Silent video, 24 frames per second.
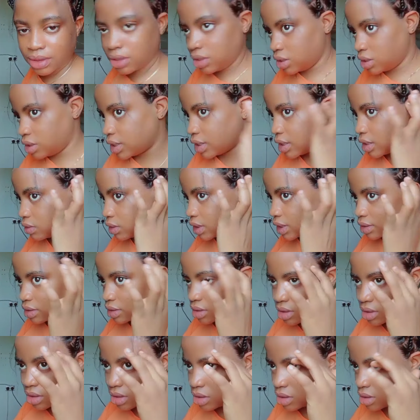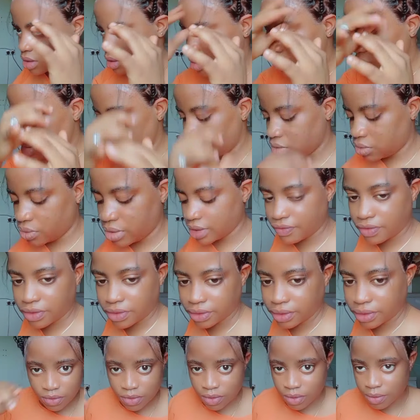Then I'll now do the
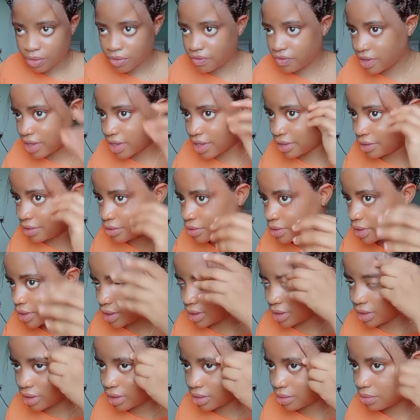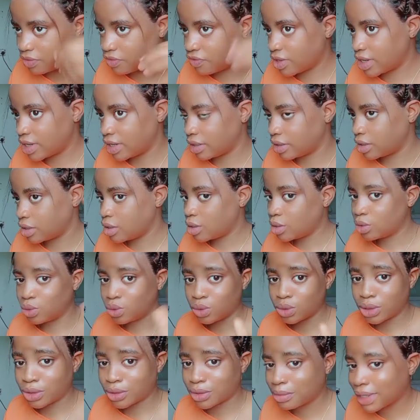front. So before I do the
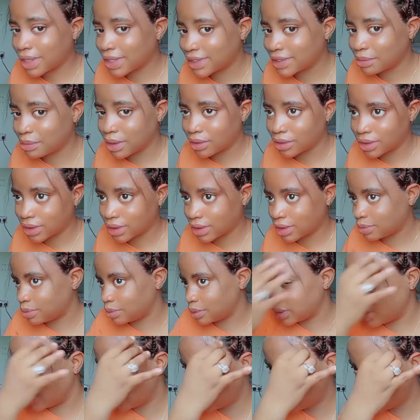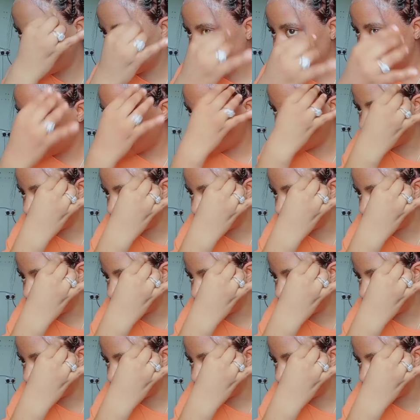almighty melting spray, I